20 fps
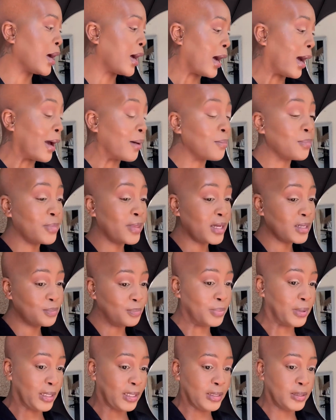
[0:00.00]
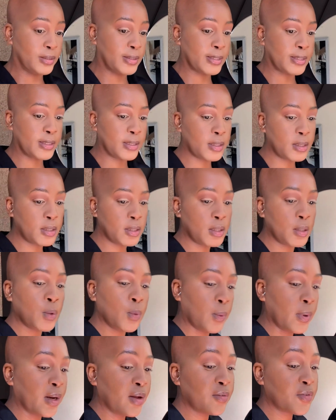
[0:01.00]
I'm that breed.
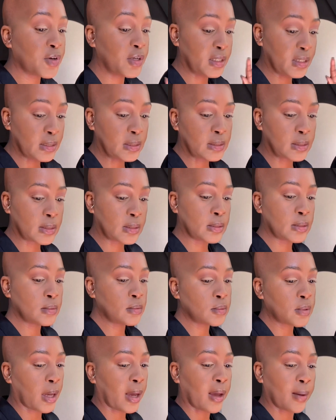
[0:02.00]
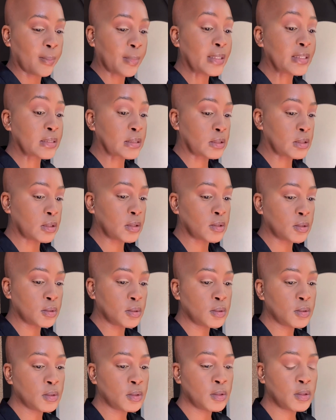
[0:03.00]
Whatever it is, I'm it,
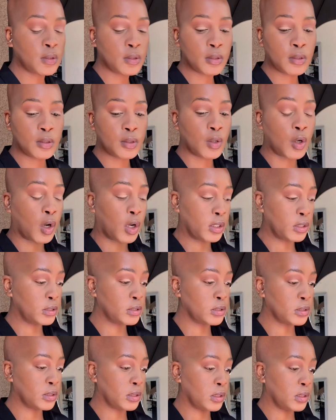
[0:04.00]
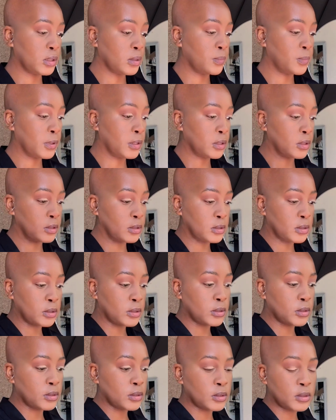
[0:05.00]
honestly,
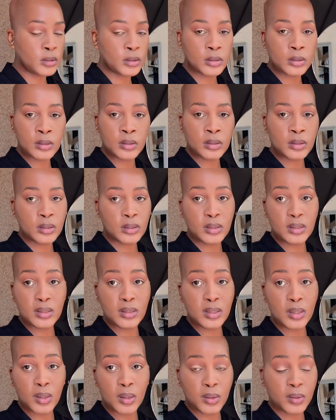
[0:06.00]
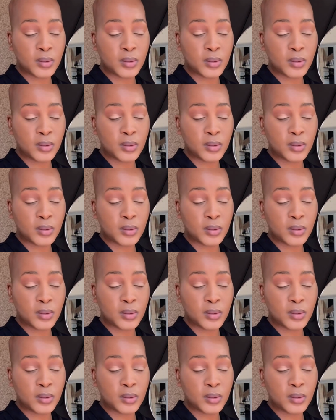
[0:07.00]
because no.